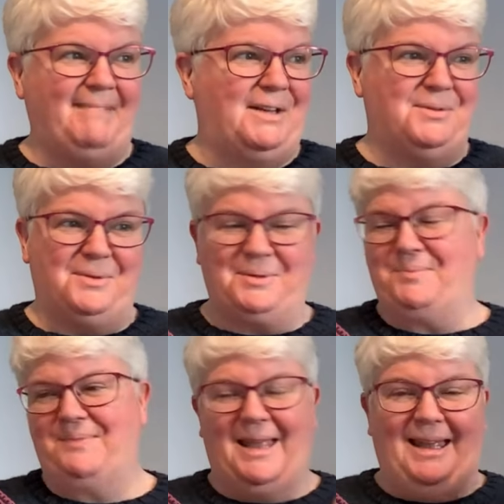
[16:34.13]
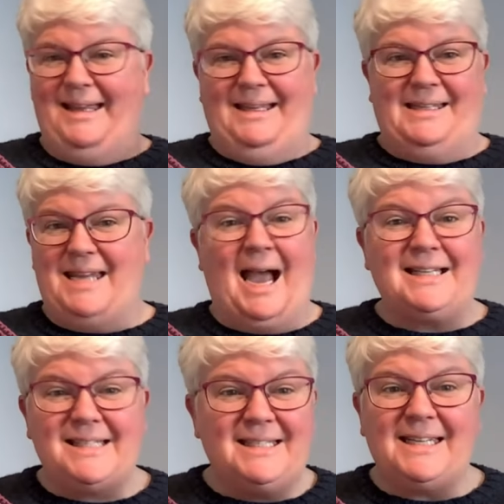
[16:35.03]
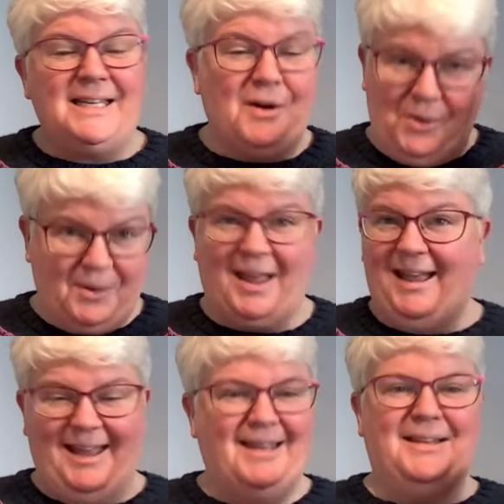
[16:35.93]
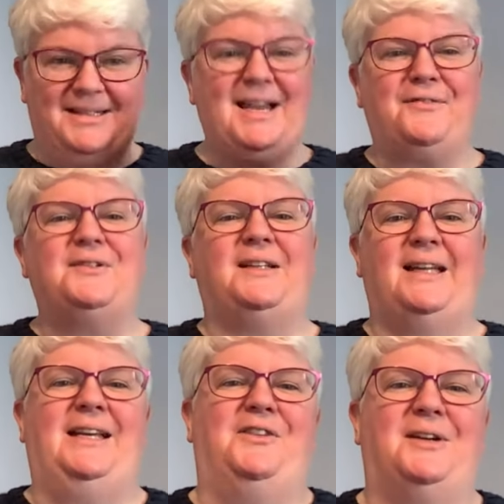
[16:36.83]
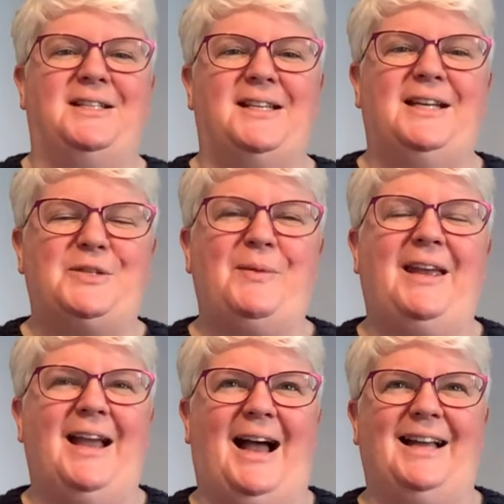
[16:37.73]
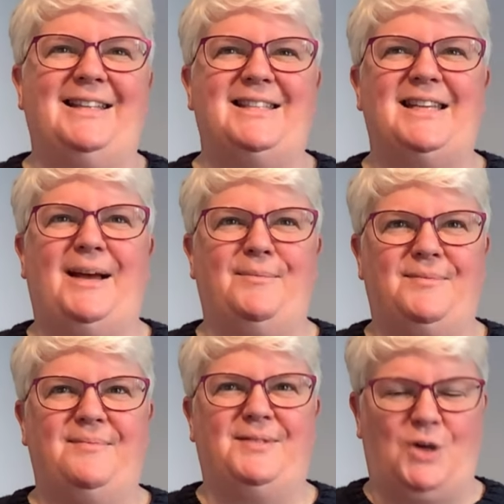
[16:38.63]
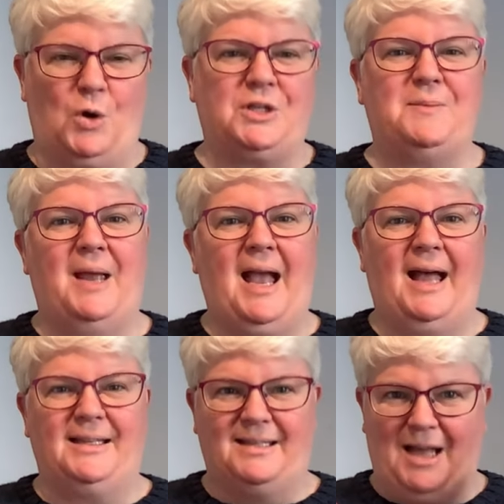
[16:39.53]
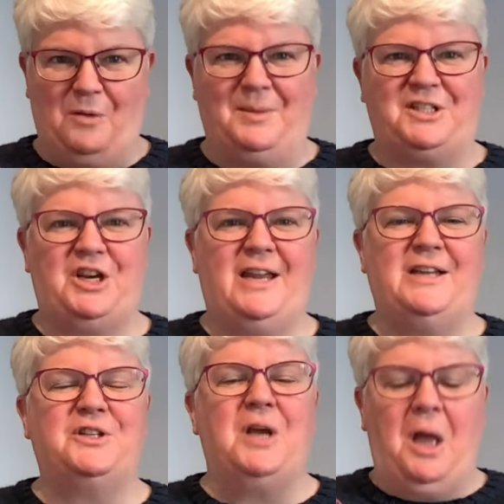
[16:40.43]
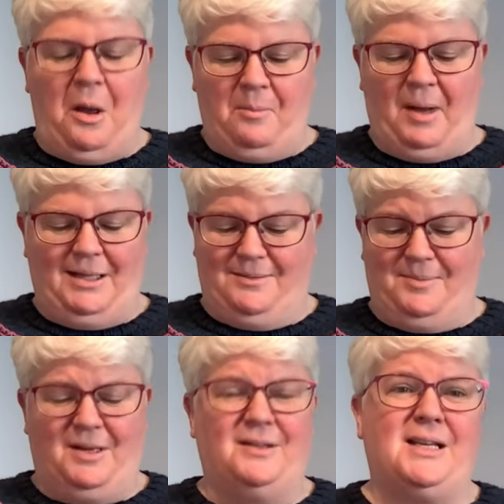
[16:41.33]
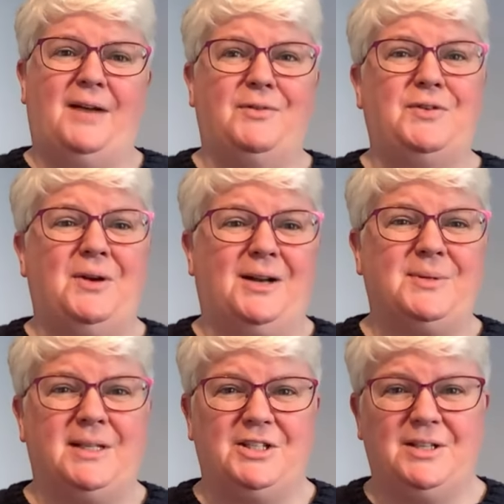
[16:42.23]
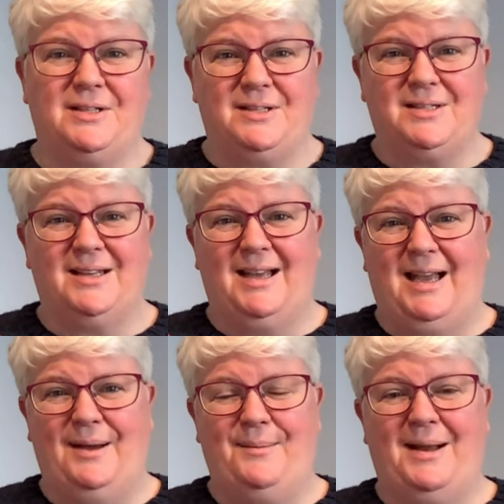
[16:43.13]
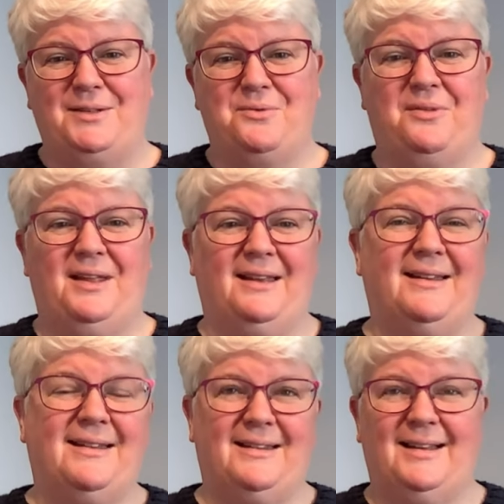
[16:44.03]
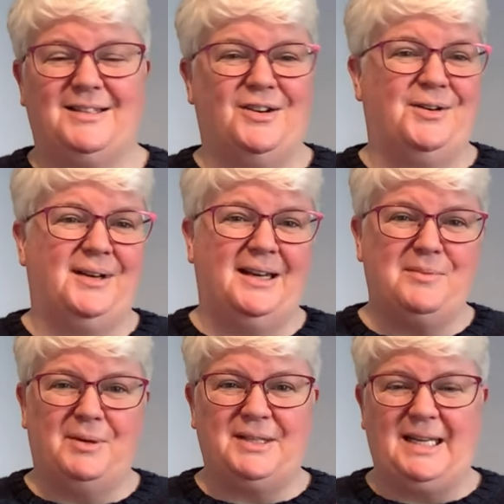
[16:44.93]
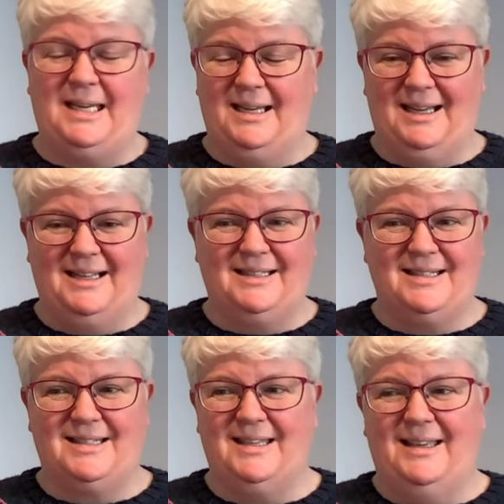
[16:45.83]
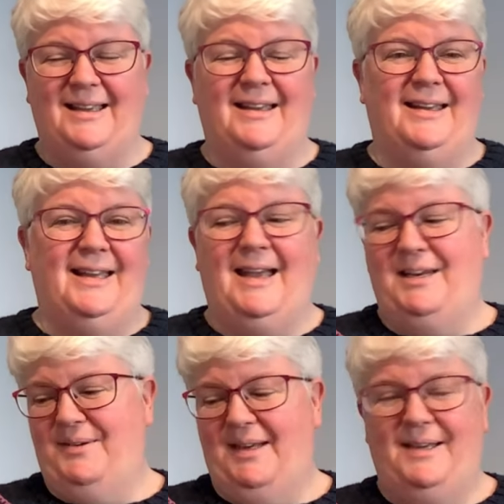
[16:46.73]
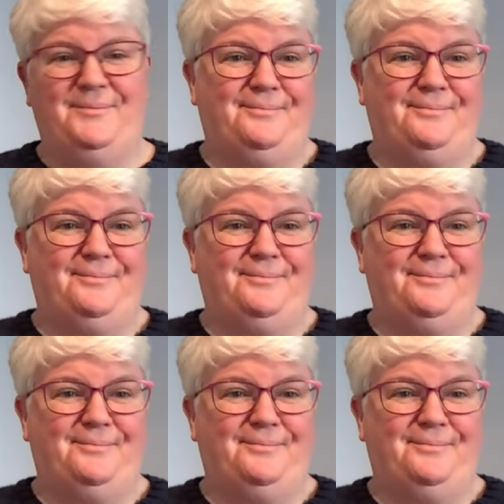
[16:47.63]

don't know, nasty, okay, definitely criticise me and talk to me and help me change. But because I have a few acquisitions, I don't think it's hurting anybody. And anyway,